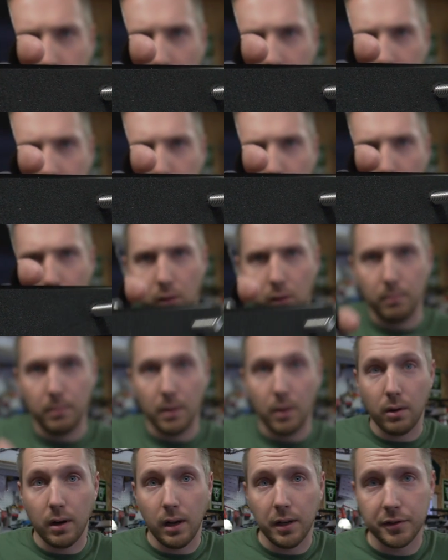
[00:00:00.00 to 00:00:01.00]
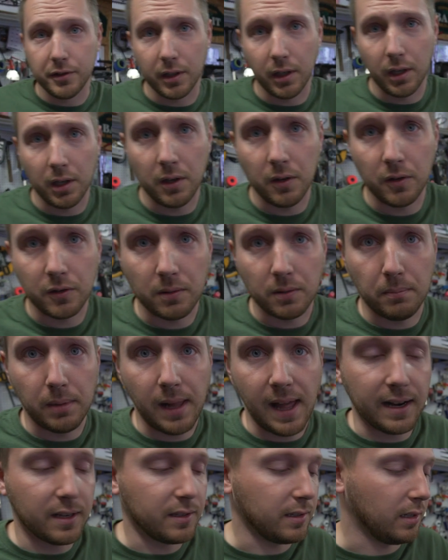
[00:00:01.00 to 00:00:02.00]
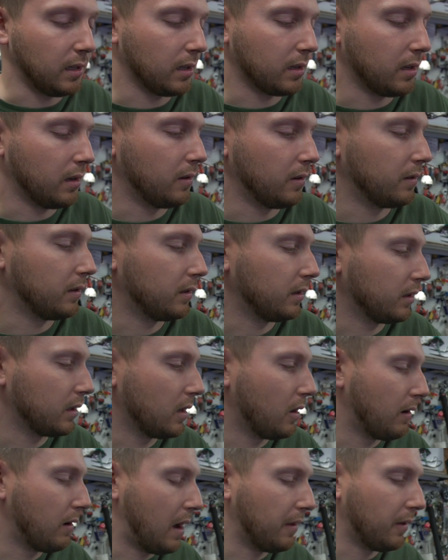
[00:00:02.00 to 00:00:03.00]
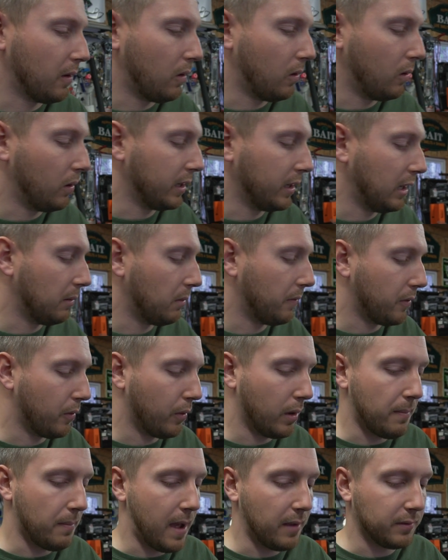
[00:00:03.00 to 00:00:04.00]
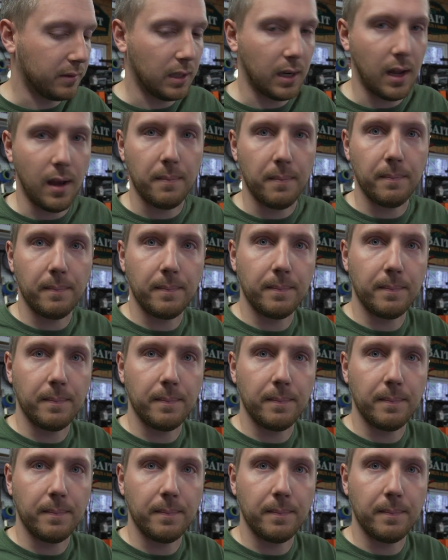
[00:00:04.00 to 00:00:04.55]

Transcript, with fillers: around the bolt, but we're also going to use some black silicone to go around the hole here before we mount it up.